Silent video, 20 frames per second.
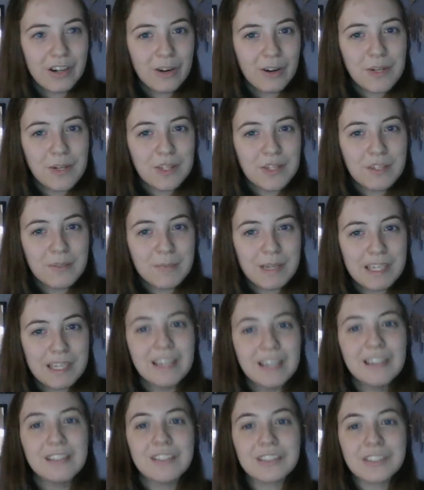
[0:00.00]
I want to
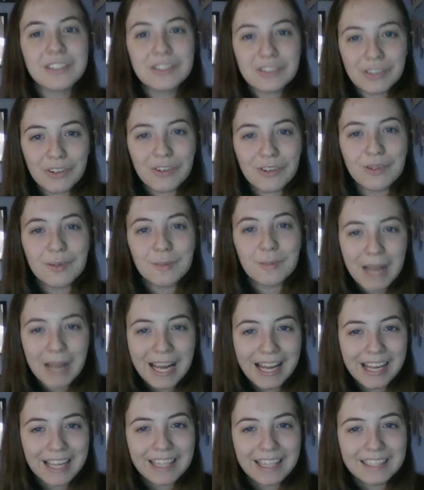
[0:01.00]
be a strong
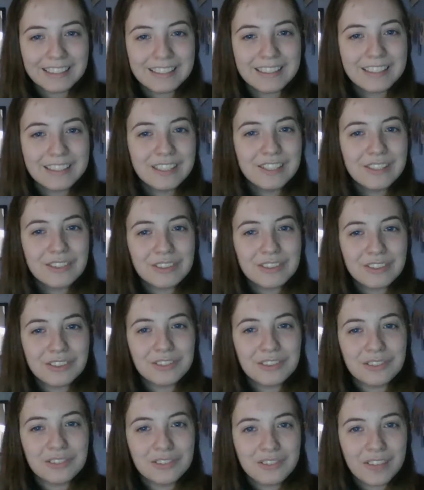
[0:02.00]
man
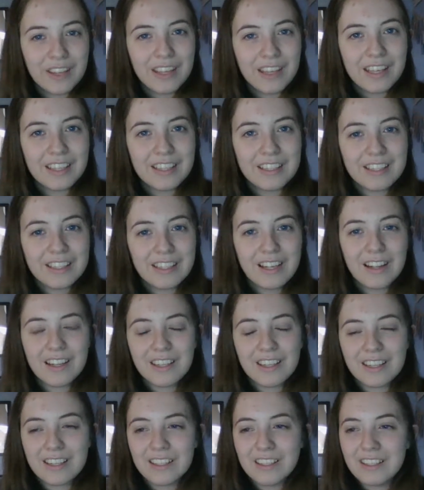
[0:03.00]
sort of thing, and then,
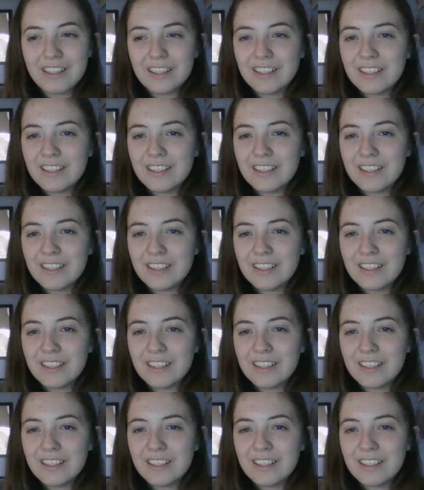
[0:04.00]
like,